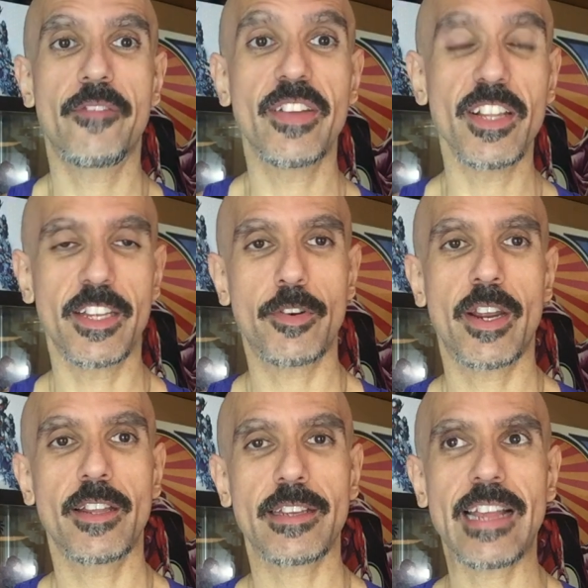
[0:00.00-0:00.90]
villain,
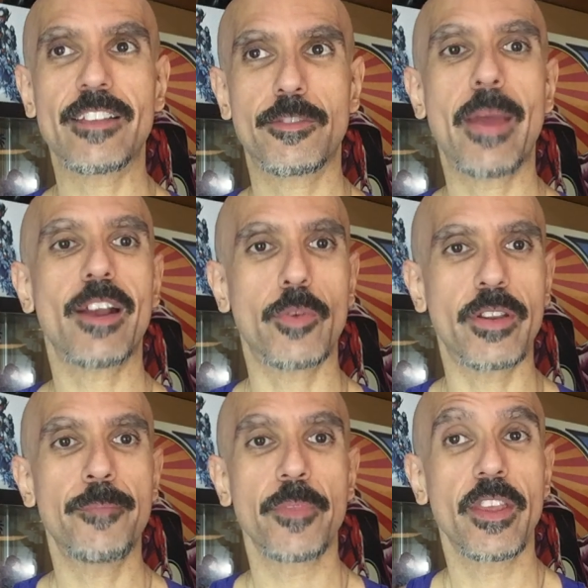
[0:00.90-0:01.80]
right? Like, that's back
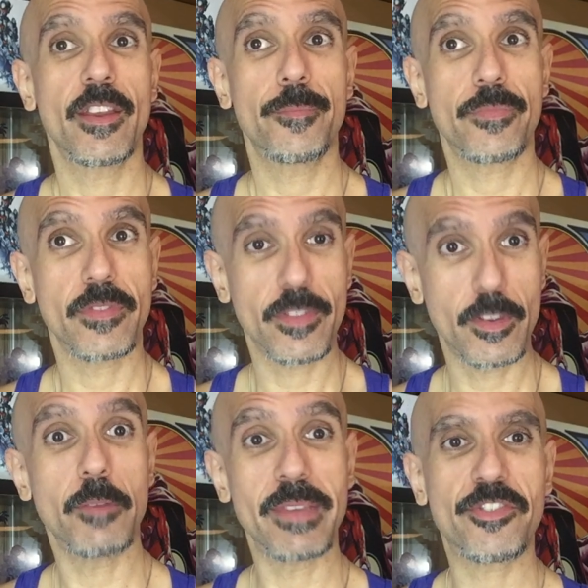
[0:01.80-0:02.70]
when
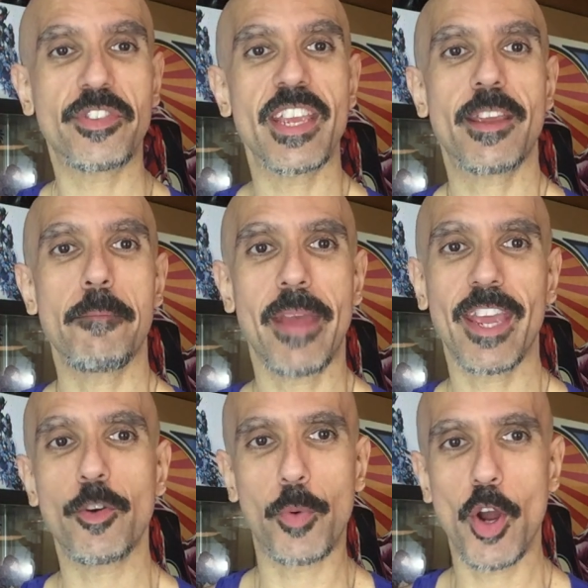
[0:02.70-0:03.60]
Mystique
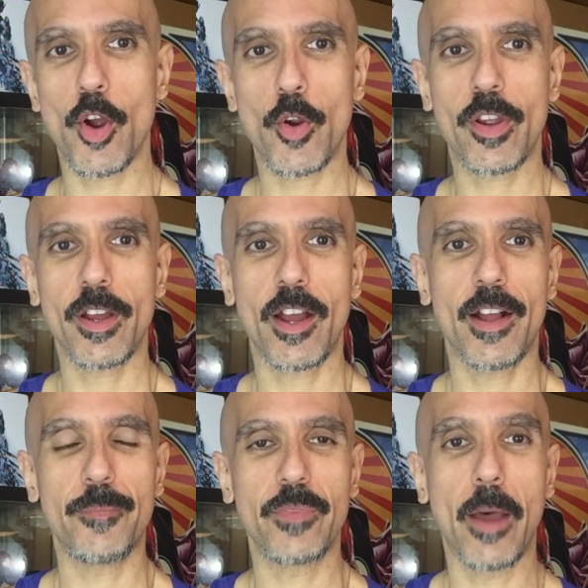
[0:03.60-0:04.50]
made Rogue
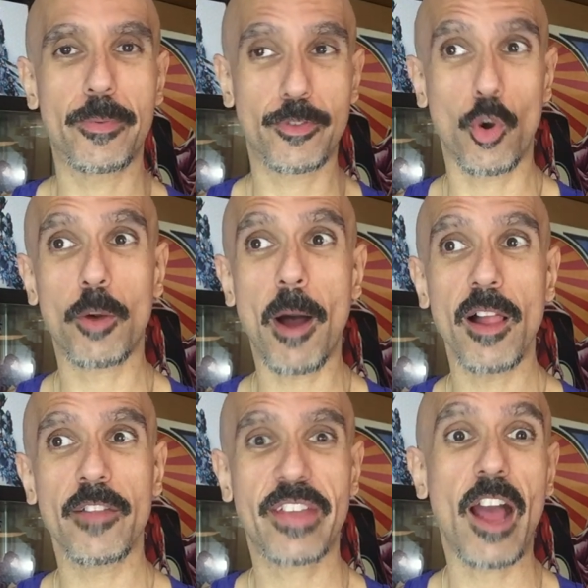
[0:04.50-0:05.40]
absorb
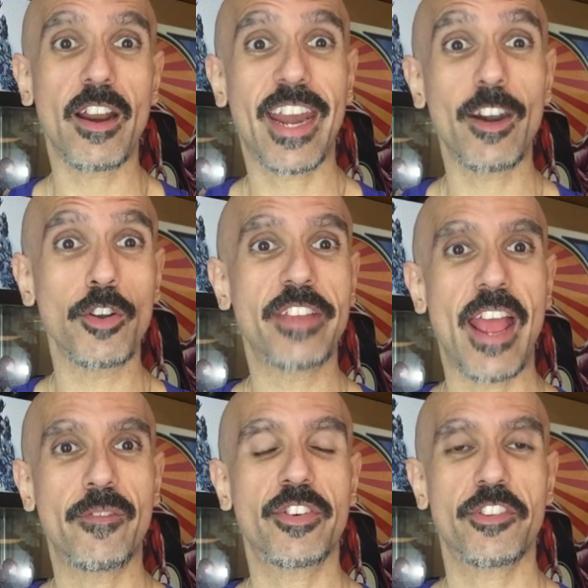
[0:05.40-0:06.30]
all of Carol
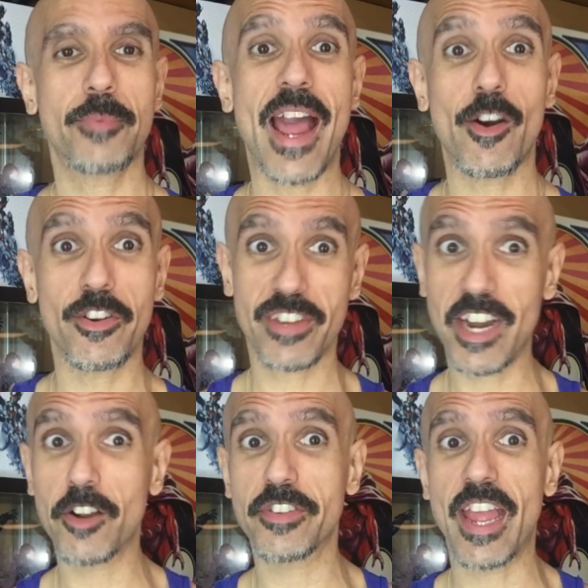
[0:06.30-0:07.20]
Danvers' powers.
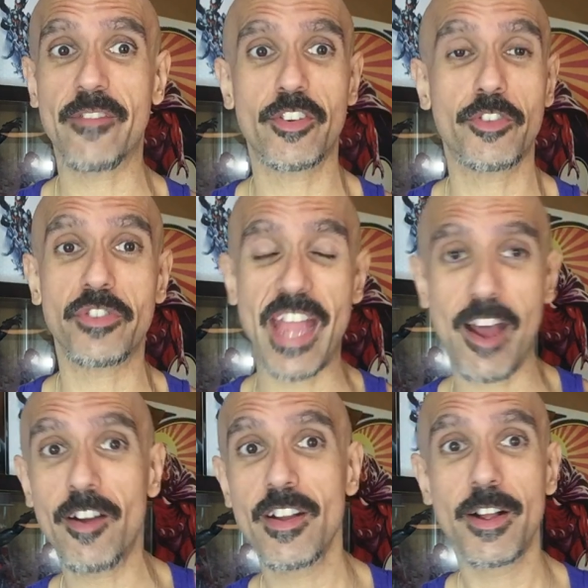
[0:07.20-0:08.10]
Carol Danvers is
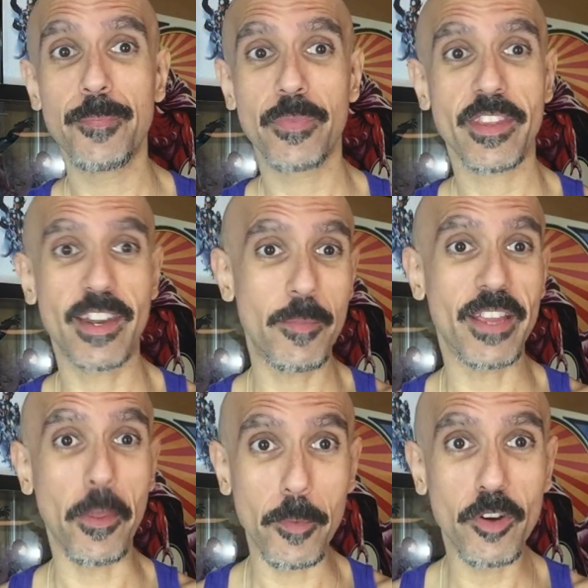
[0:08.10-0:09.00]
now going to
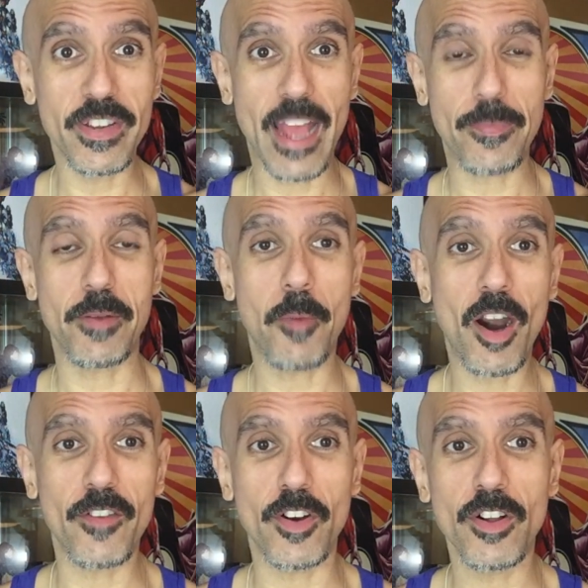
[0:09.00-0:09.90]
be in the movie Captain
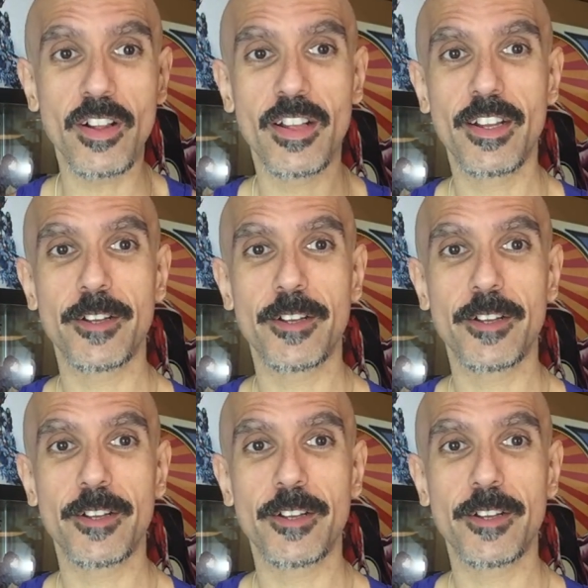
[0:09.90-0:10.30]
Marvel.